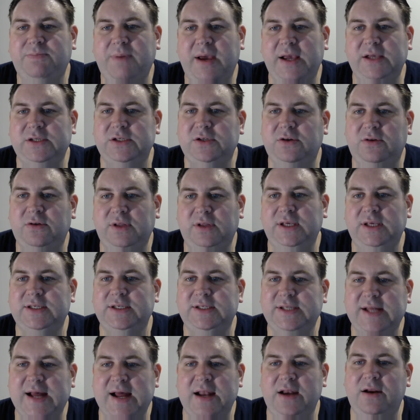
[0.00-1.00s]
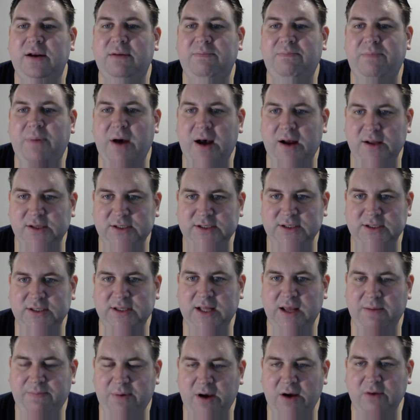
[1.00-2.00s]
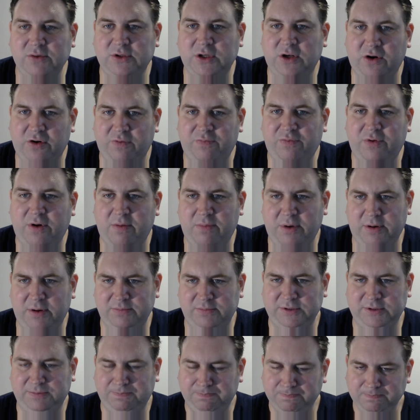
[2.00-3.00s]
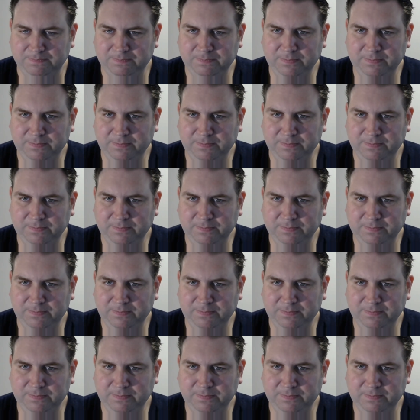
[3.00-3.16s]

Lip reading: based on this standard, but they pose a lot of problems